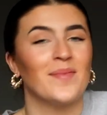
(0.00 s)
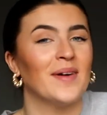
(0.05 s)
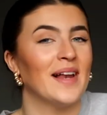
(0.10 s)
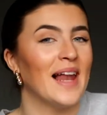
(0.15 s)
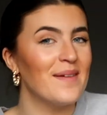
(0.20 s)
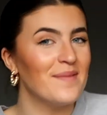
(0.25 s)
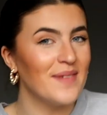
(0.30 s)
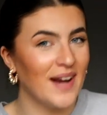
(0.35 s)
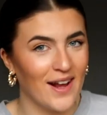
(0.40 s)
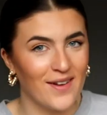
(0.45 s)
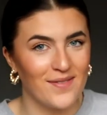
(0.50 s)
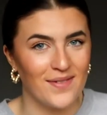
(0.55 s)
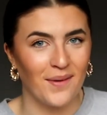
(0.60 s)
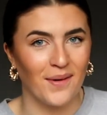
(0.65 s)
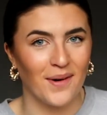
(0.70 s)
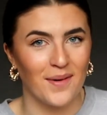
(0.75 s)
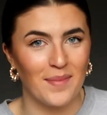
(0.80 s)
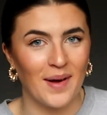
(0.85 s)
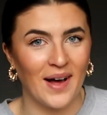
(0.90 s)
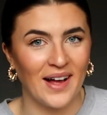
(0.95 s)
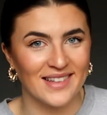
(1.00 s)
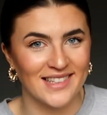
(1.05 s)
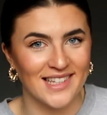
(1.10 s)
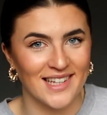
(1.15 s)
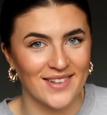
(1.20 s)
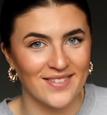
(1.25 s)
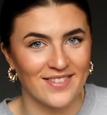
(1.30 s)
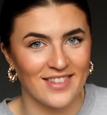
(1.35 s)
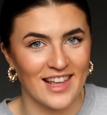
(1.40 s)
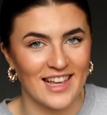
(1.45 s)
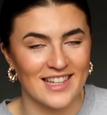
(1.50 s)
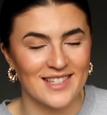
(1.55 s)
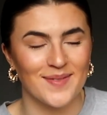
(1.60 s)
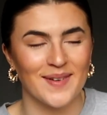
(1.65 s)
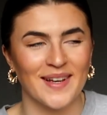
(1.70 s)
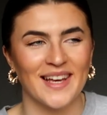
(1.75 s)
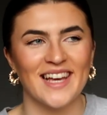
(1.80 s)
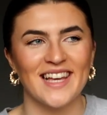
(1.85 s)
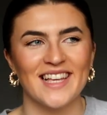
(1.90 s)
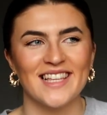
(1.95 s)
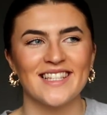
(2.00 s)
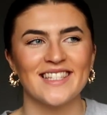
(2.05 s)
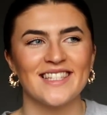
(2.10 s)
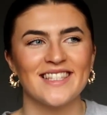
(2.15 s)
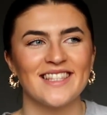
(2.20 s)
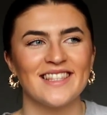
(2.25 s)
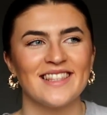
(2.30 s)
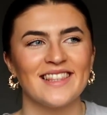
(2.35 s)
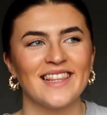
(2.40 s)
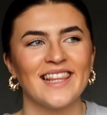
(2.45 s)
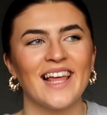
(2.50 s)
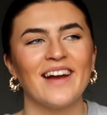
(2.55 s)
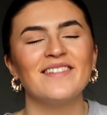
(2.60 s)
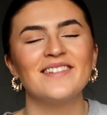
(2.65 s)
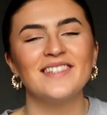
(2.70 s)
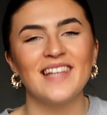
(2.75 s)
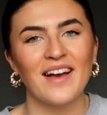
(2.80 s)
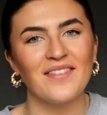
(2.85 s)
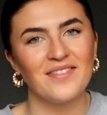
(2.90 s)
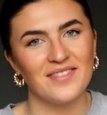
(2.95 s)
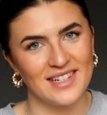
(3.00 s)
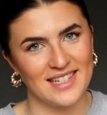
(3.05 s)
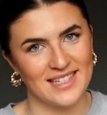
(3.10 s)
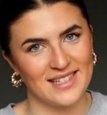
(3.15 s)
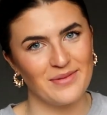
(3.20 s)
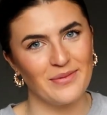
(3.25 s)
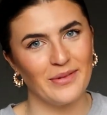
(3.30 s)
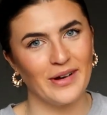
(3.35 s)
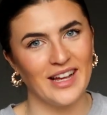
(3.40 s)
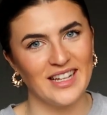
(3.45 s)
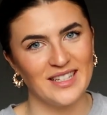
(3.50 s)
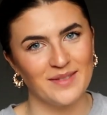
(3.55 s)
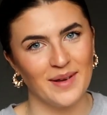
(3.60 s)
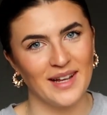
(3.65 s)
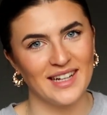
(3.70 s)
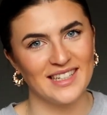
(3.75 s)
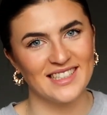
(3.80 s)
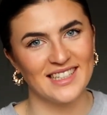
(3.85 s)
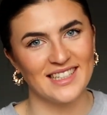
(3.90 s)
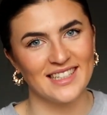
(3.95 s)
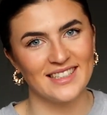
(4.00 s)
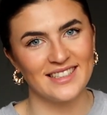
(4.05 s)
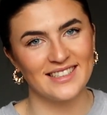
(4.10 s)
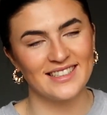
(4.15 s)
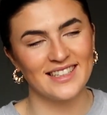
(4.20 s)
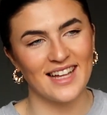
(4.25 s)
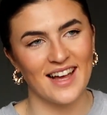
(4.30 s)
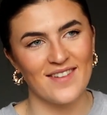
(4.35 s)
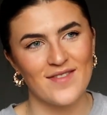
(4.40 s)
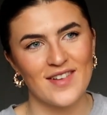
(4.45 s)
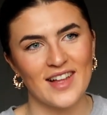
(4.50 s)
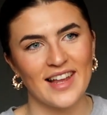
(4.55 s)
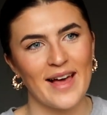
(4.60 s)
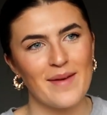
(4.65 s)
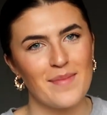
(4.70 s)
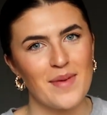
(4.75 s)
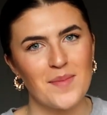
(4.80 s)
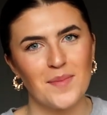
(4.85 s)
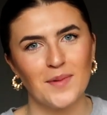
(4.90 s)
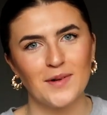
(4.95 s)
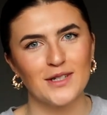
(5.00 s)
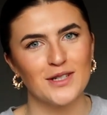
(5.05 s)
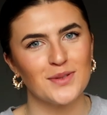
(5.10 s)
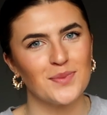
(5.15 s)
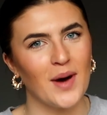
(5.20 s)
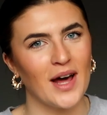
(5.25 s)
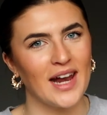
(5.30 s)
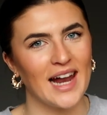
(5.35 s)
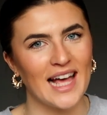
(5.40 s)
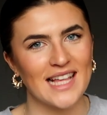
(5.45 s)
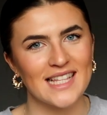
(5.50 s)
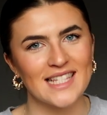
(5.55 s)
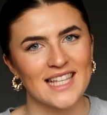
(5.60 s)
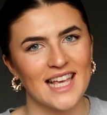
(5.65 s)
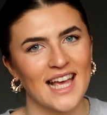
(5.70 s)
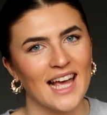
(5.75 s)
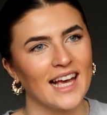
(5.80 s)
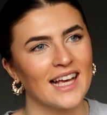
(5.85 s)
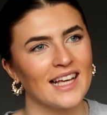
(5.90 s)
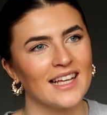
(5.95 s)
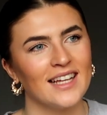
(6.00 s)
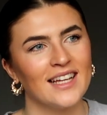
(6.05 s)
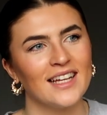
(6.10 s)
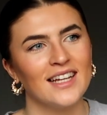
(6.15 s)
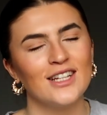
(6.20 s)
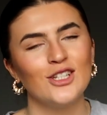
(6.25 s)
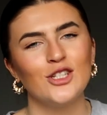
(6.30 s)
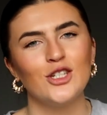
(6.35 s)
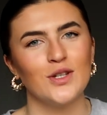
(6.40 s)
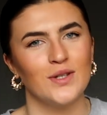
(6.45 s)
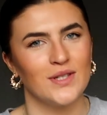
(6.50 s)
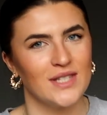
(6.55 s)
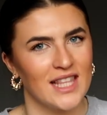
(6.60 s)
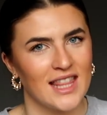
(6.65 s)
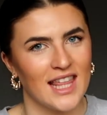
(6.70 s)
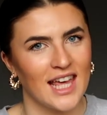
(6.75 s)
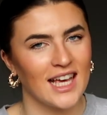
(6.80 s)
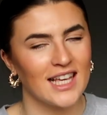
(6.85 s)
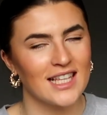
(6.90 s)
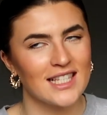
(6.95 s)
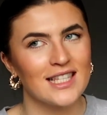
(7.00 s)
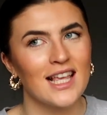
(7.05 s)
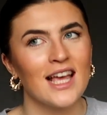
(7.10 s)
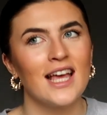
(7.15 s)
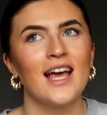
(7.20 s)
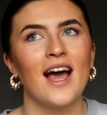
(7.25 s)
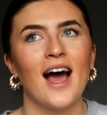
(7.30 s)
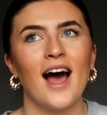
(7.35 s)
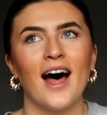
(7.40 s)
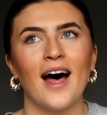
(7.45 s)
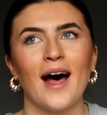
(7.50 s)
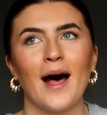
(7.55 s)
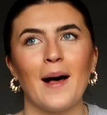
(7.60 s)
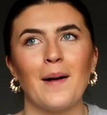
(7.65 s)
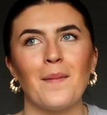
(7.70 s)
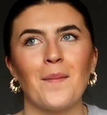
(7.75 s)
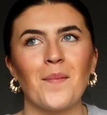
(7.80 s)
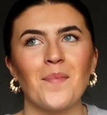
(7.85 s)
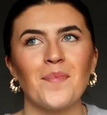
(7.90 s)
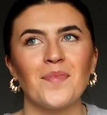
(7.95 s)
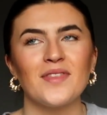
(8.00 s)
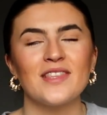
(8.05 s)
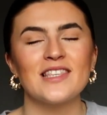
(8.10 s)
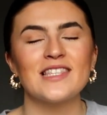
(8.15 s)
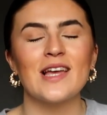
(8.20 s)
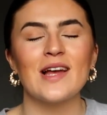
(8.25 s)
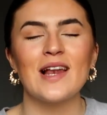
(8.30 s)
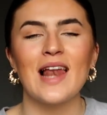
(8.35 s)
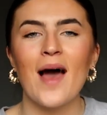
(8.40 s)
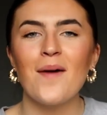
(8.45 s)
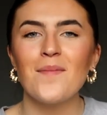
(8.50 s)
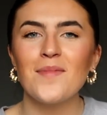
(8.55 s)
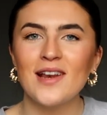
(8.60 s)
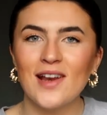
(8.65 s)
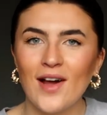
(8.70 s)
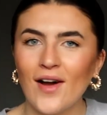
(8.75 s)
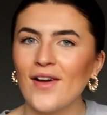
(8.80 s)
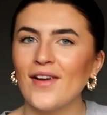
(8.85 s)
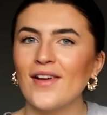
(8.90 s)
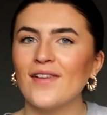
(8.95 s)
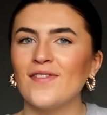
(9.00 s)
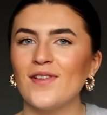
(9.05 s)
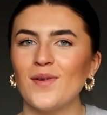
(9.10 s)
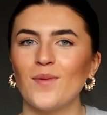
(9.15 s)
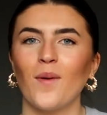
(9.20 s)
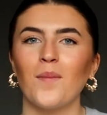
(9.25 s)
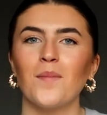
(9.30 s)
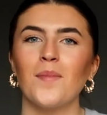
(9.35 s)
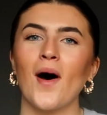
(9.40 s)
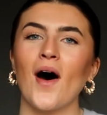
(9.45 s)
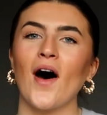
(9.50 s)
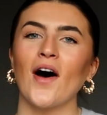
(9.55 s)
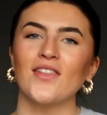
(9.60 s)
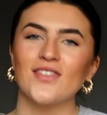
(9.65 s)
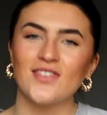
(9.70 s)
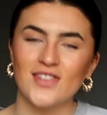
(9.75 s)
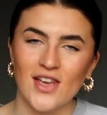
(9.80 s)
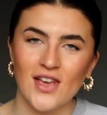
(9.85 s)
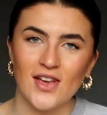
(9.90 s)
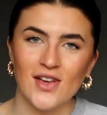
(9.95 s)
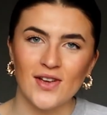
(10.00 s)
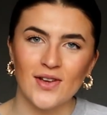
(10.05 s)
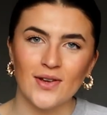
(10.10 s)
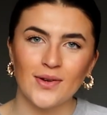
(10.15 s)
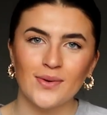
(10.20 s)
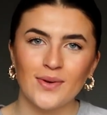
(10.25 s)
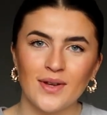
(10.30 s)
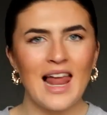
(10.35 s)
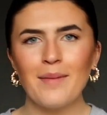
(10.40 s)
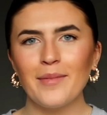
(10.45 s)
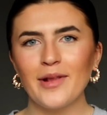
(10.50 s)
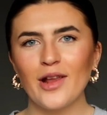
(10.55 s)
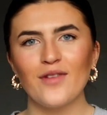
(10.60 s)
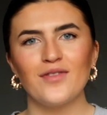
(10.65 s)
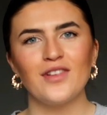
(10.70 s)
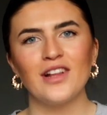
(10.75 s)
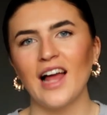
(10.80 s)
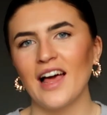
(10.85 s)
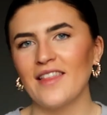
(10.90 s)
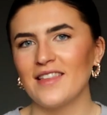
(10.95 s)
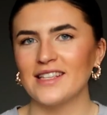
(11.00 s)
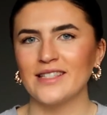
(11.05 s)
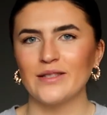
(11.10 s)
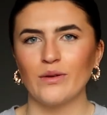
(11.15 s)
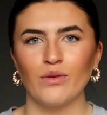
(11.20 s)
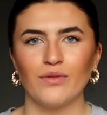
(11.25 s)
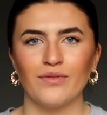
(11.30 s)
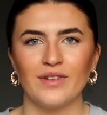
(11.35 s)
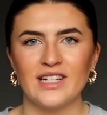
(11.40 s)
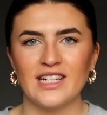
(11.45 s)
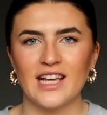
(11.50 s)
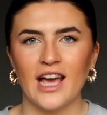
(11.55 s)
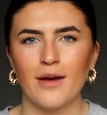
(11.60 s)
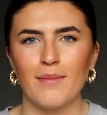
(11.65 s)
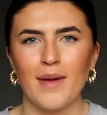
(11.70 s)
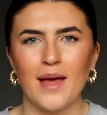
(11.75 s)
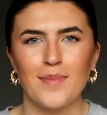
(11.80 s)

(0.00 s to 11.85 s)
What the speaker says: But let me know if you want a part two of this, because there are definitely some worse pictures. I feel like people just weren't asking juicy things. So let me know if you want part two. Let me know if you like this sort of video.